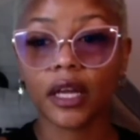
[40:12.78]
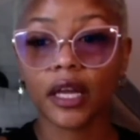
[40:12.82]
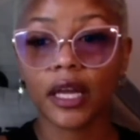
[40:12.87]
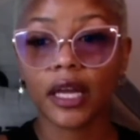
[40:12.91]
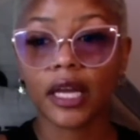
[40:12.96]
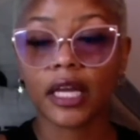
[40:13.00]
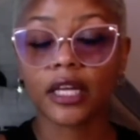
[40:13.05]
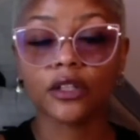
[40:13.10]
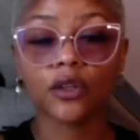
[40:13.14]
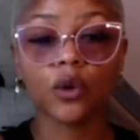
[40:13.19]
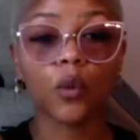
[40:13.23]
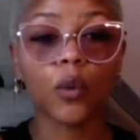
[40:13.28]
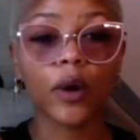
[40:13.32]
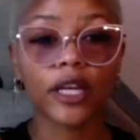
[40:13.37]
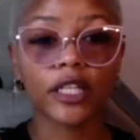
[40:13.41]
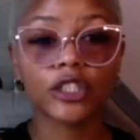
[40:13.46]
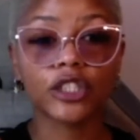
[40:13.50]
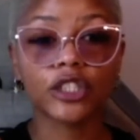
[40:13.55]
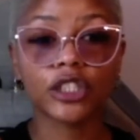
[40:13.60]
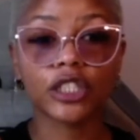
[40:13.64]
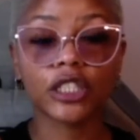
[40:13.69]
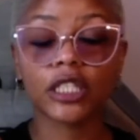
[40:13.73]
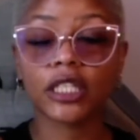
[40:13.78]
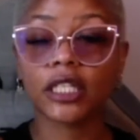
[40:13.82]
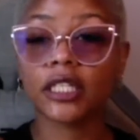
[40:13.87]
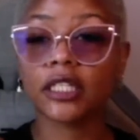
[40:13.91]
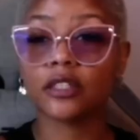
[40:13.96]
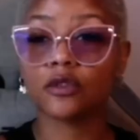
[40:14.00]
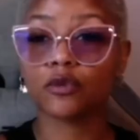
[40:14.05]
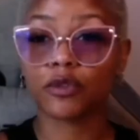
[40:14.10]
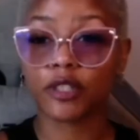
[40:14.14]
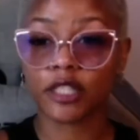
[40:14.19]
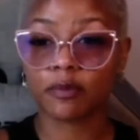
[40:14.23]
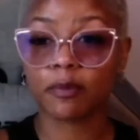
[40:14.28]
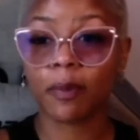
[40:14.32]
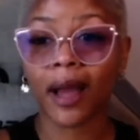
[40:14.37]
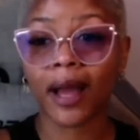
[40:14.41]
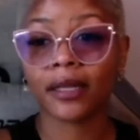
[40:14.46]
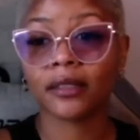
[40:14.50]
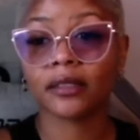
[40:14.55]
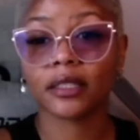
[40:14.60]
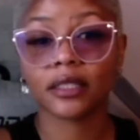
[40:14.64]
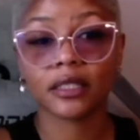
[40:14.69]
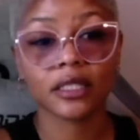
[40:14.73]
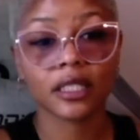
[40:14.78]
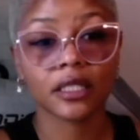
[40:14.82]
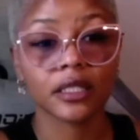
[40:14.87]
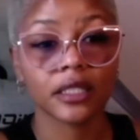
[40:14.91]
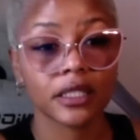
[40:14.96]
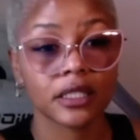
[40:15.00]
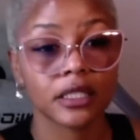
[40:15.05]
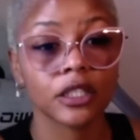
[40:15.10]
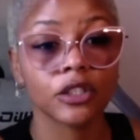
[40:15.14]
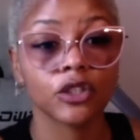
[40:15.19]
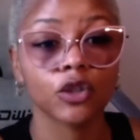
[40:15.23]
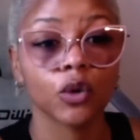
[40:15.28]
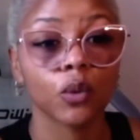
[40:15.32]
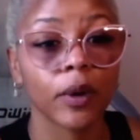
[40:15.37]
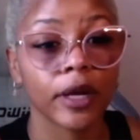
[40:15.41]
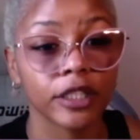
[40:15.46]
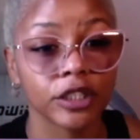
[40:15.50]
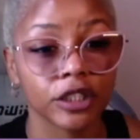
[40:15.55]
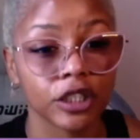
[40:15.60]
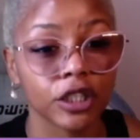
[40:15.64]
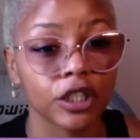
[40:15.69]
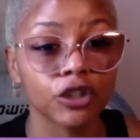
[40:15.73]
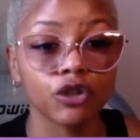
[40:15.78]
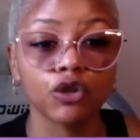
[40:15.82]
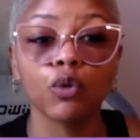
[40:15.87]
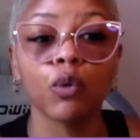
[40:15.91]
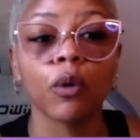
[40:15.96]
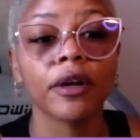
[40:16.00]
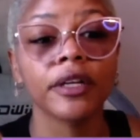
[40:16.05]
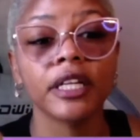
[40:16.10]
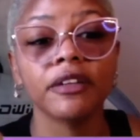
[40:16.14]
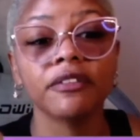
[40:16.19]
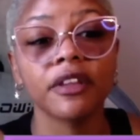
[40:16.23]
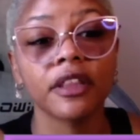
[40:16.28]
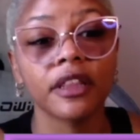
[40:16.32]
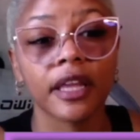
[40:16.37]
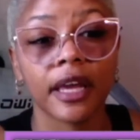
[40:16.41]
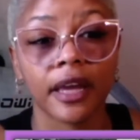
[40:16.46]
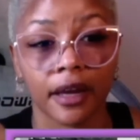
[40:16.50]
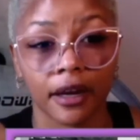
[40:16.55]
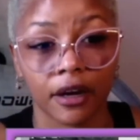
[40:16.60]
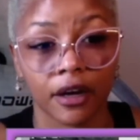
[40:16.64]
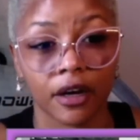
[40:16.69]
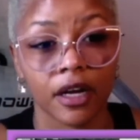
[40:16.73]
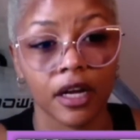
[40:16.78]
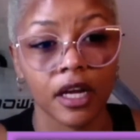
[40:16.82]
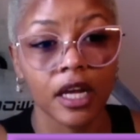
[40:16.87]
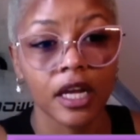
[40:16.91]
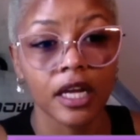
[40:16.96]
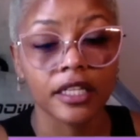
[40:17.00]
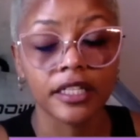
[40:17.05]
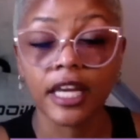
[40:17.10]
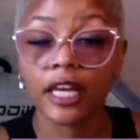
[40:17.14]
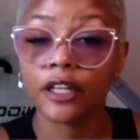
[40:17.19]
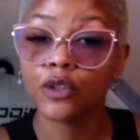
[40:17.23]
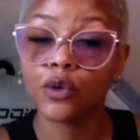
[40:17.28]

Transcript: in the way she is responding to this situation, because you weren't even there yet.